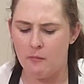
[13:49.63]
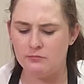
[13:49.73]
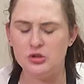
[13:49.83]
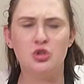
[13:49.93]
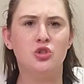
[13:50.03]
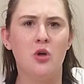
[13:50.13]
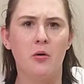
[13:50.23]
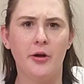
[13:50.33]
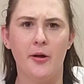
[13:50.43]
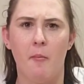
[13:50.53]
it's
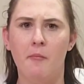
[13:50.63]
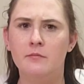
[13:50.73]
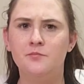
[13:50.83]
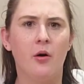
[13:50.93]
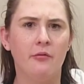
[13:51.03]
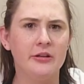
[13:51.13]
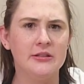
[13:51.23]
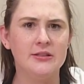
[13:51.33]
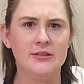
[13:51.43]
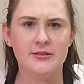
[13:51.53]
so good.
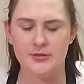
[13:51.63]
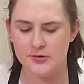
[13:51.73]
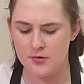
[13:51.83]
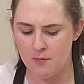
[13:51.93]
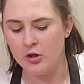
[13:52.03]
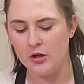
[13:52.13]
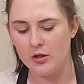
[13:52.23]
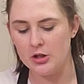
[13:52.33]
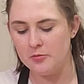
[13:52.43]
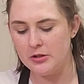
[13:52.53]
Perfectly seasoned. You get a
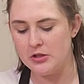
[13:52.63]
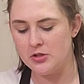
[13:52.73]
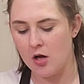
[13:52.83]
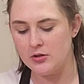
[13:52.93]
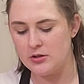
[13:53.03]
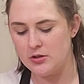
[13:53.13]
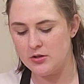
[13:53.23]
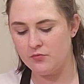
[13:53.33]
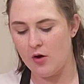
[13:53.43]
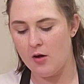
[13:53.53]
little bit of
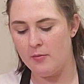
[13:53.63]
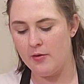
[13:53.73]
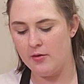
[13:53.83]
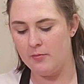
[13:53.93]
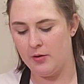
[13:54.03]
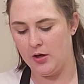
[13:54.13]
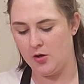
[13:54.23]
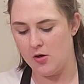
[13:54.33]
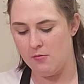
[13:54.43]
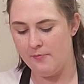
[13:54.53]
saltiness from the
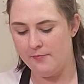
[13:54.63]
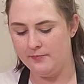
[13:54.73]
pickle.